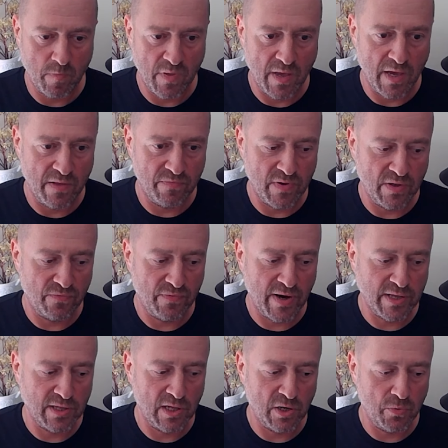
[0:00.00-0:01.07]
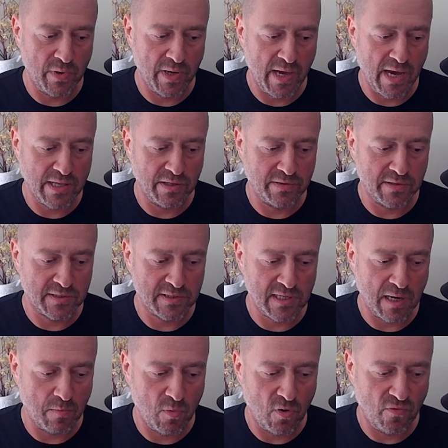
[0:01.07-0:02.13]
And then finally we added the
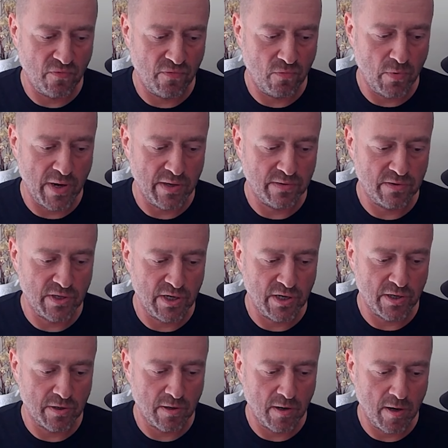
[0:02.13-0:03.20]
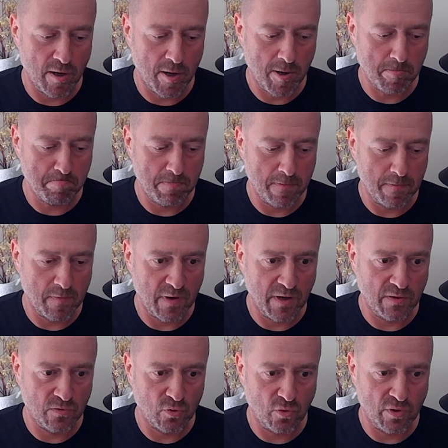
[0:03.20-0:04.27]
sum of weight here
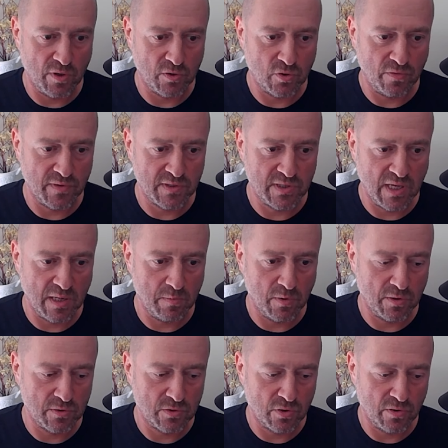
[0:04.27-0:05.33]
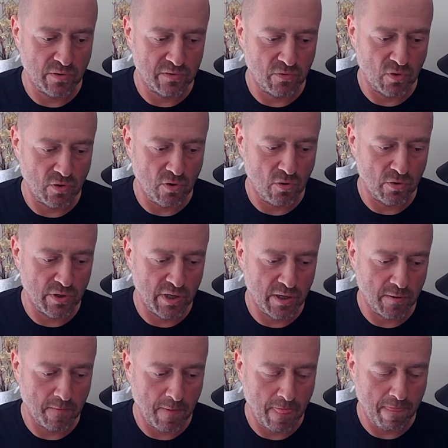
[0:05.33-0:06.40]
into this table, so it will go here.
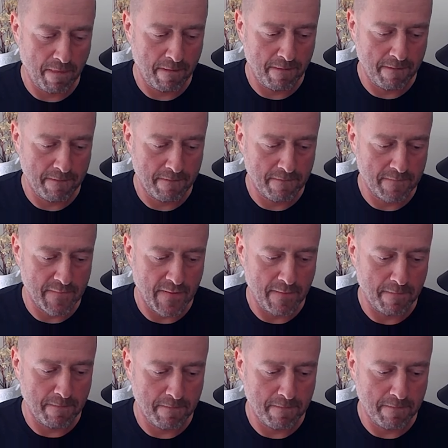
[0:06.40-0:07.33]
Okay.